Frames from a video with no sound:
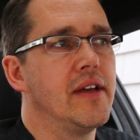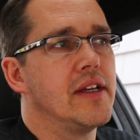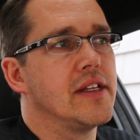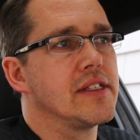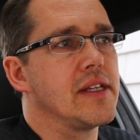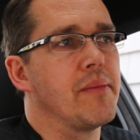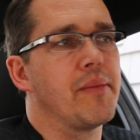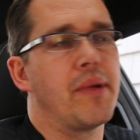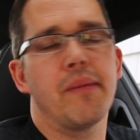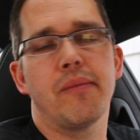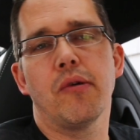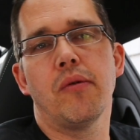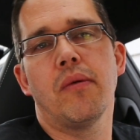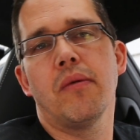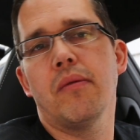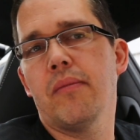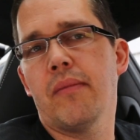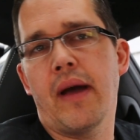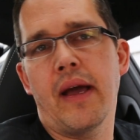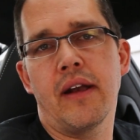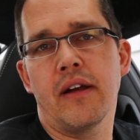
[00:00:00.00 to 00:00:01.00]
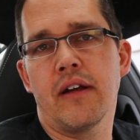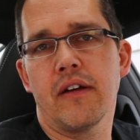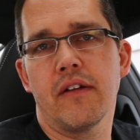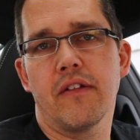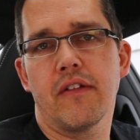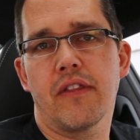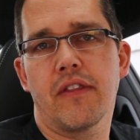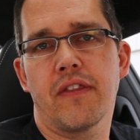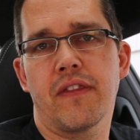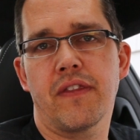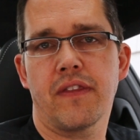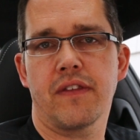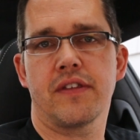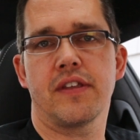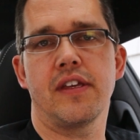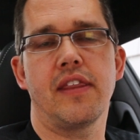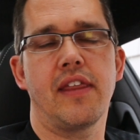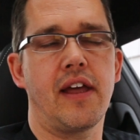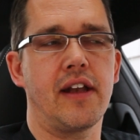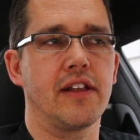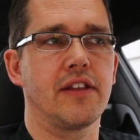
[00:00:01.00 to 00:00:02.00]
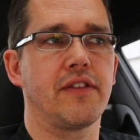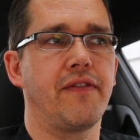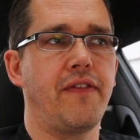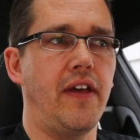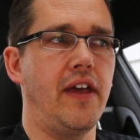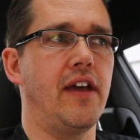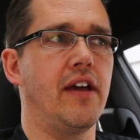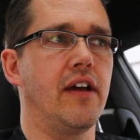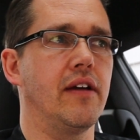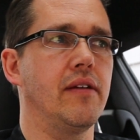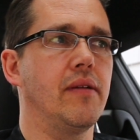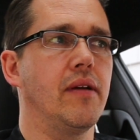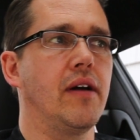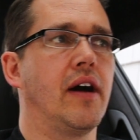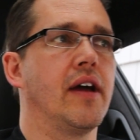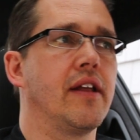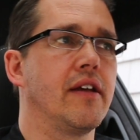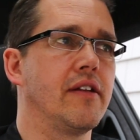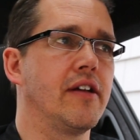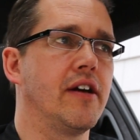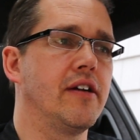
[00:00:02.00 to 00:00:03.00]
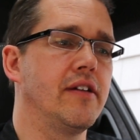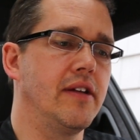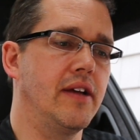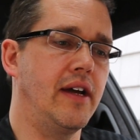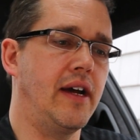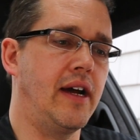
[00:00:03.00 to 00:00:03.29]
Some people may not see that as fair. I don't know.